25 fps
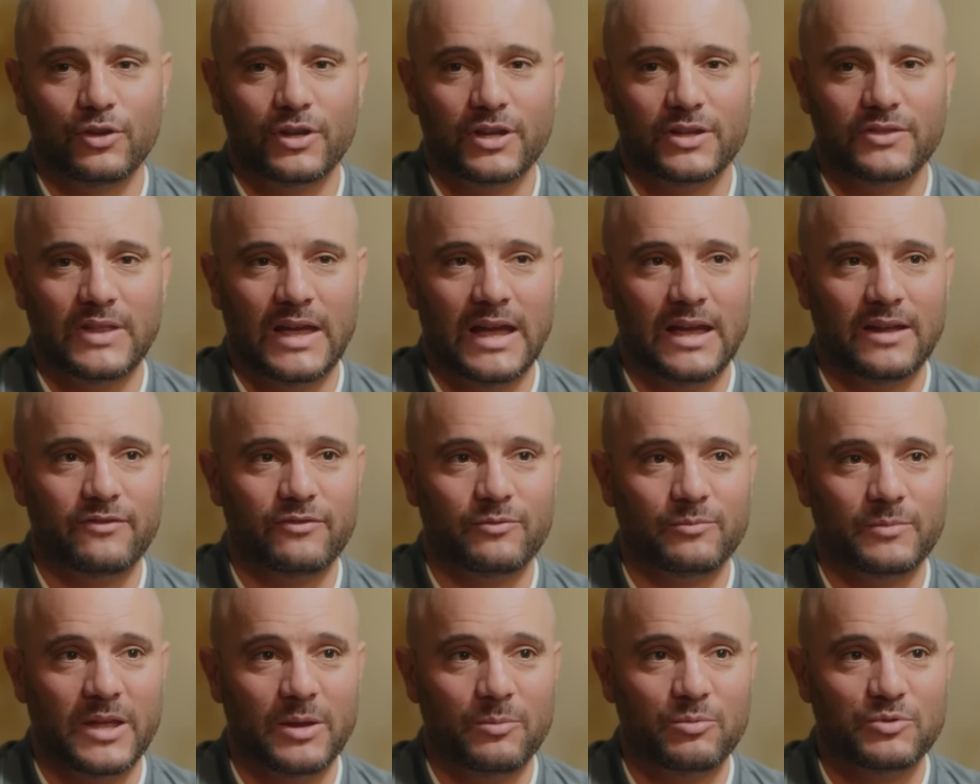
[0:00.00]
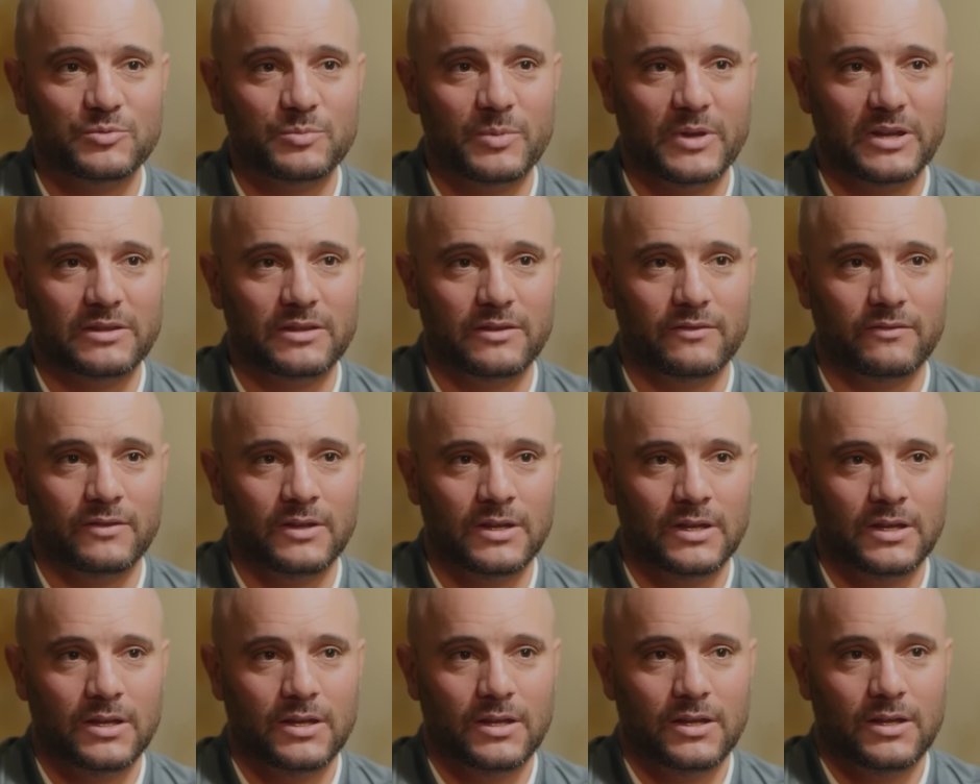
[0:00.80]
look at that from that perspective,
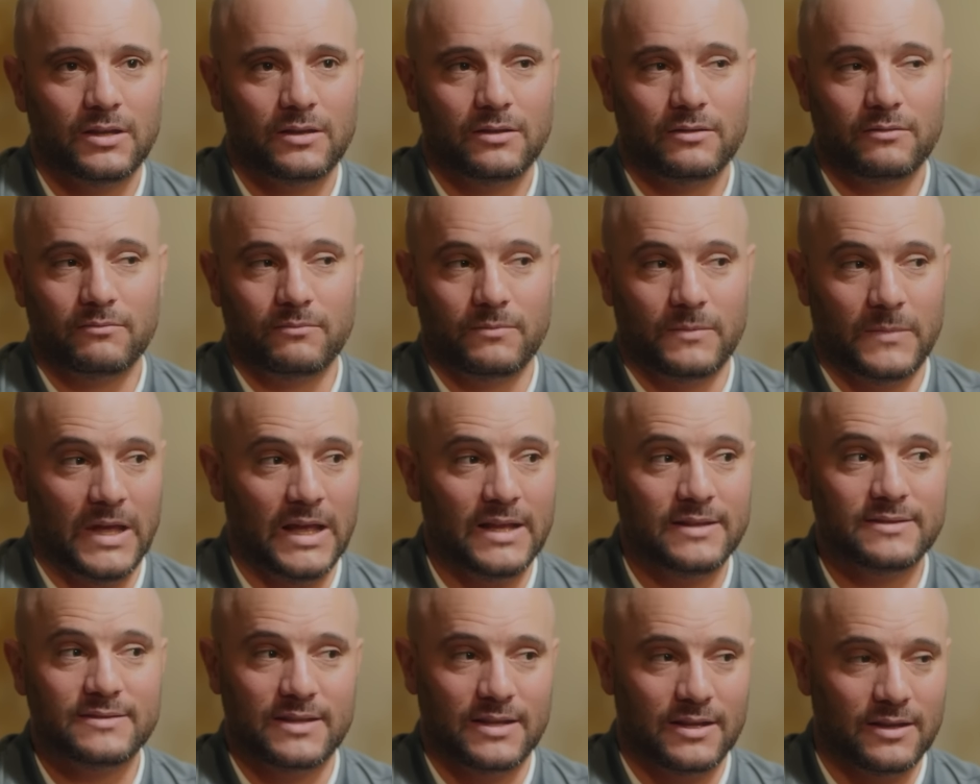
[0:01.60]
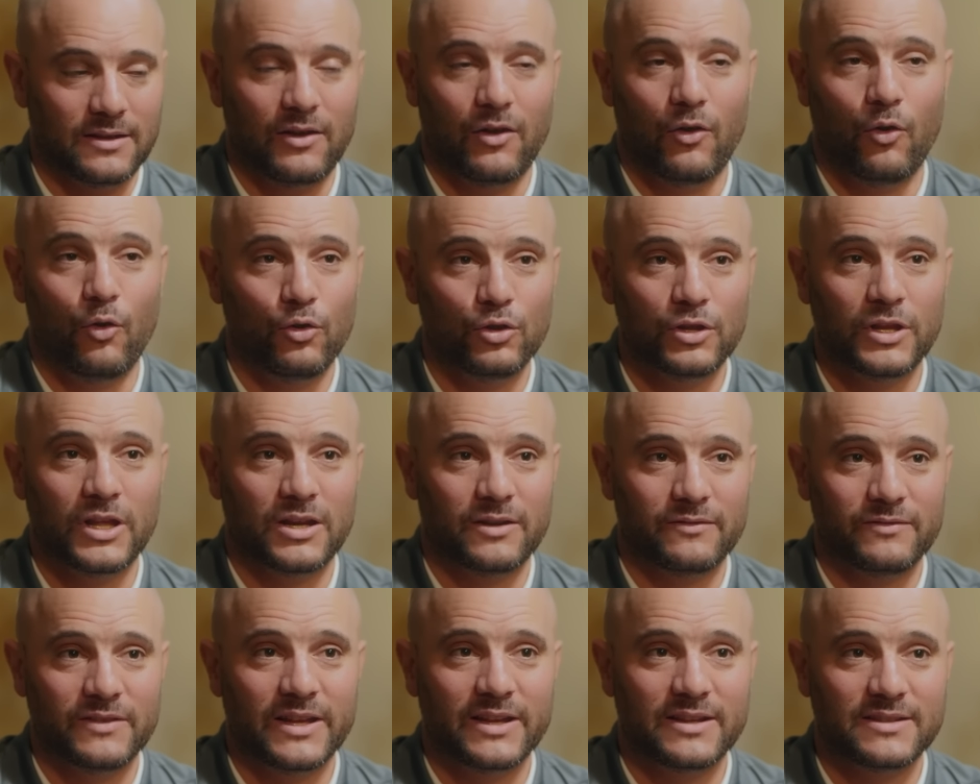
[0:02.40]
that's like a whole
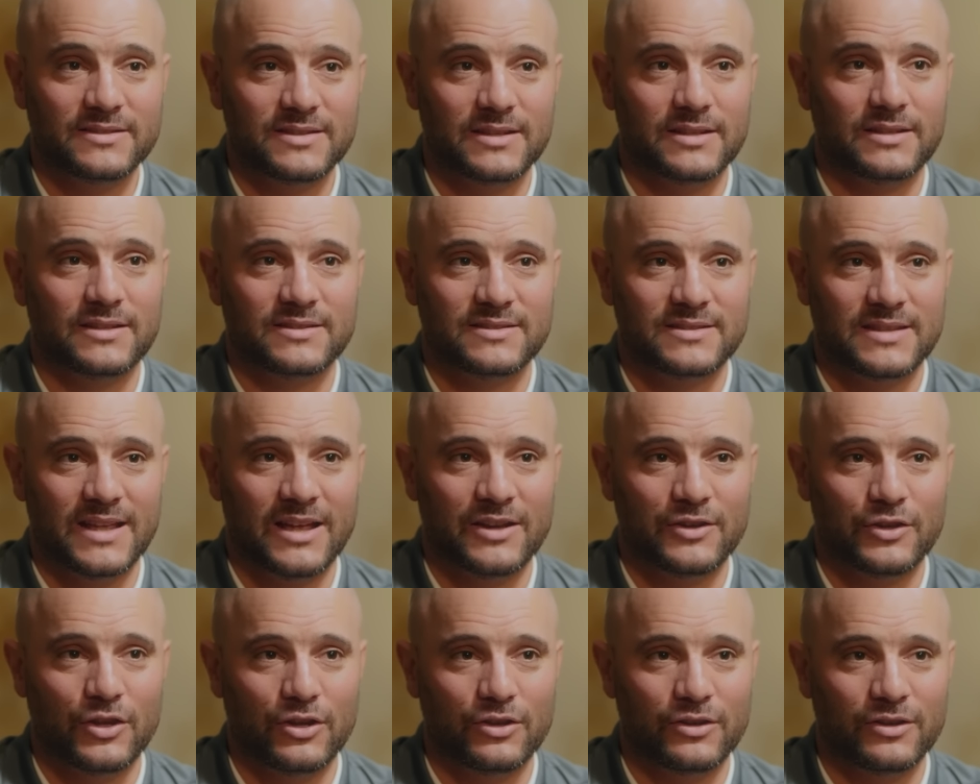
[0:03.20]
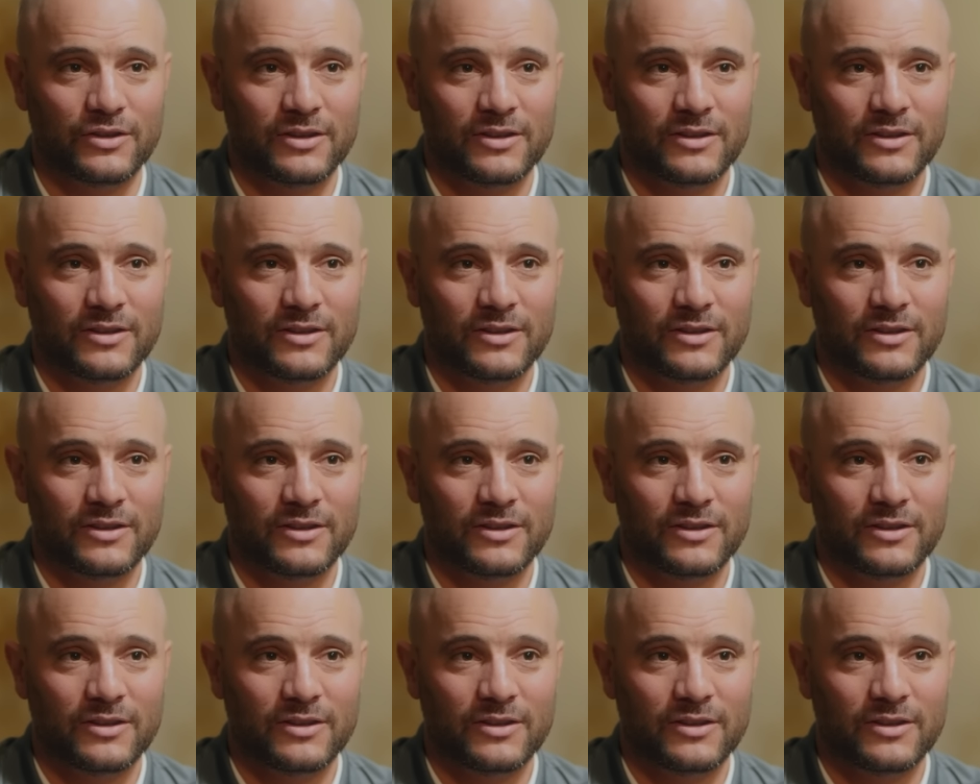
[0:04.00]
lot of legacy to stand on.